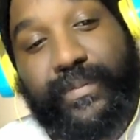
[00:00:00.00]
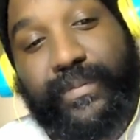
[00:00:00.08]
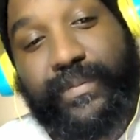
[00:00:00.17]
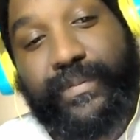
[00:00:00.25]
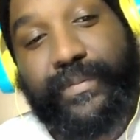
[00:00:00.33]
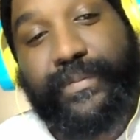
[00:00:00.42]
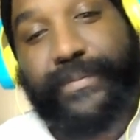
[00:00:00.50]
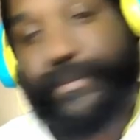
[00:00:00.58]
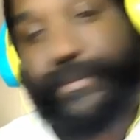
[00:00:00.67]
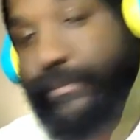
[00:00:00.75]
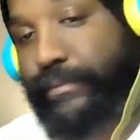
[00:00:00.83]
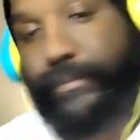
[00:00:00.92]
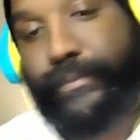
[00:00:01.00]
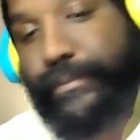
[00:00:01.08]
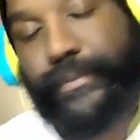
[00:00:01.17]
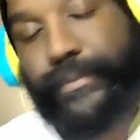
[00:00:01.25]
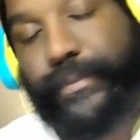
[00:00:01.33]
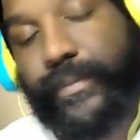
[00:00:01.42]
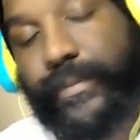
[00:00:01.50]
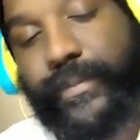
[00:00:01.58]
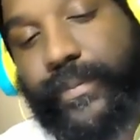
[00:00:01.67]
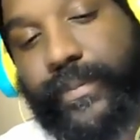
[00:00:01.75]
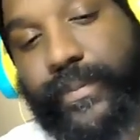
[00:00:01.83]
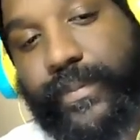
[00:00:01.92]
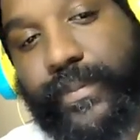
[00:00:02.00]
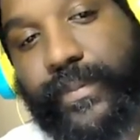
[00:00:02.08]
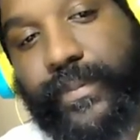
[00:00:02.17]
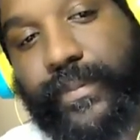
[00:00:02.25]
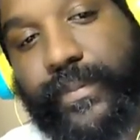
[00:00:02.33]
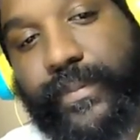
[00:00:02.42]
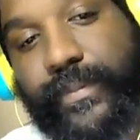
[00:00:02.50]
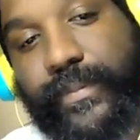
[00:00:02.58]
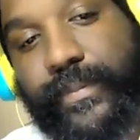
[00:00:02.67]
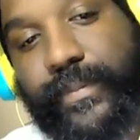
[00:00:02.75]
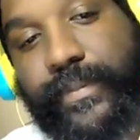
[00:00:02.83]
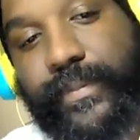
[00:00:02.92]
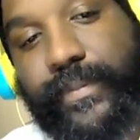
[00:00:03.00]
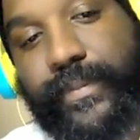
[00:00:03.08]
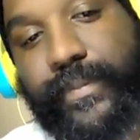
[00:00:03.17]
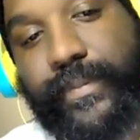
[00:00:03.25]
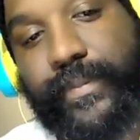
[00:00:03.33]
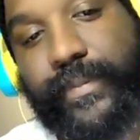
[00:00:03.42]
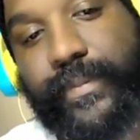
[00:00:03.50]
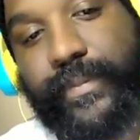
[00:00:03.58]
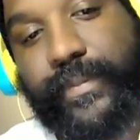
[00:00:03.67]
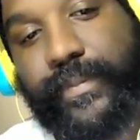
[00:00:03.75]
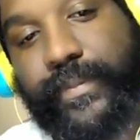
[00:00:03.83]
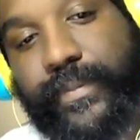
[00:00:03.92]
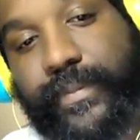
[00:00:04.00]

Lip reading: (not speaking)